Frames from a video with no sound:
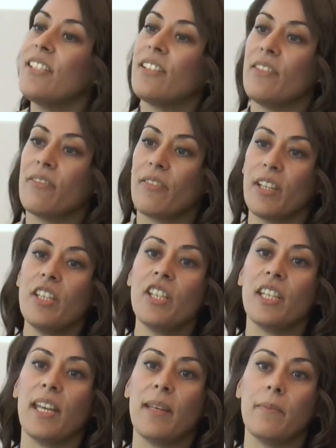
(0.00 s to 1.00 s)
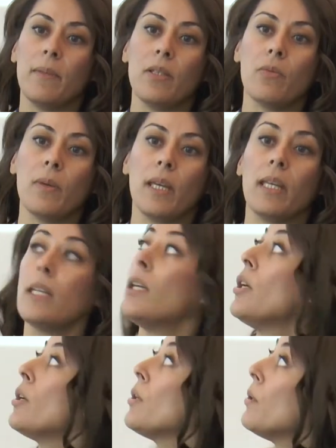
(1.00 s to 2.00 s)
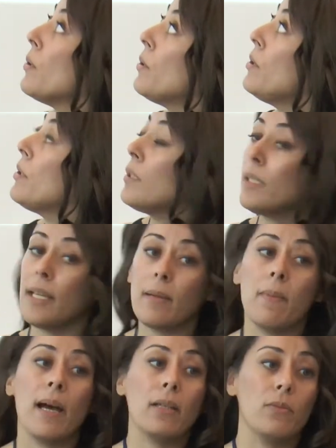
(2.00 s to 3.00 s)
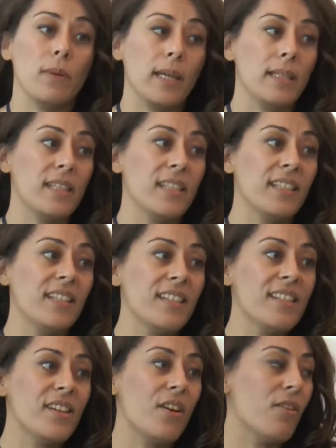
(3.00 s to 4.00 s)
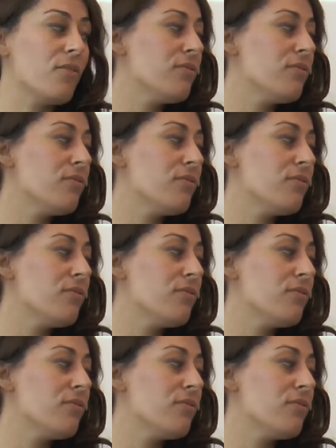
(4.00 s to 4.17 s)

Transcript: to differentiate between good and bad weight. So,